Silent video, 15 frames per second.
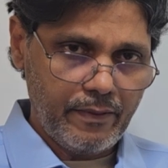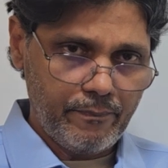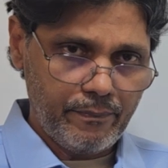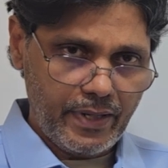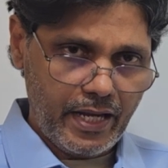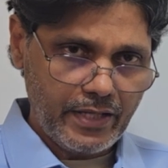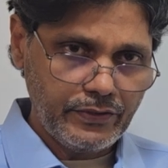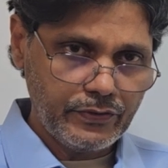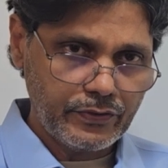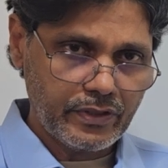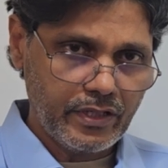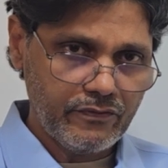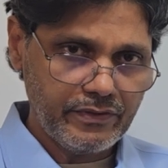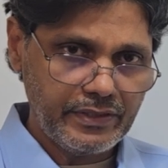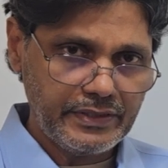I am planning to
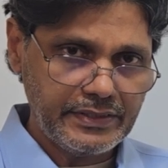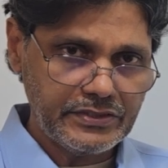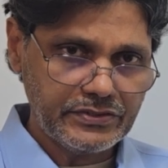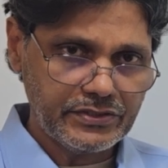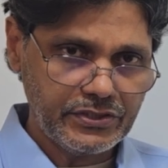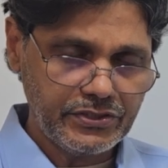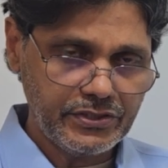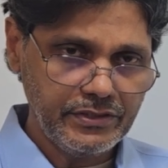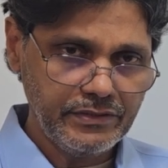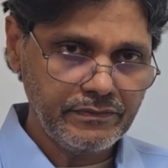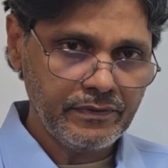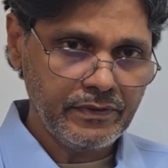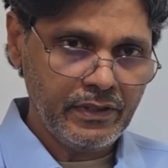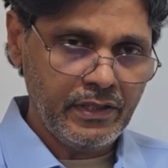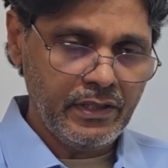cover in this session.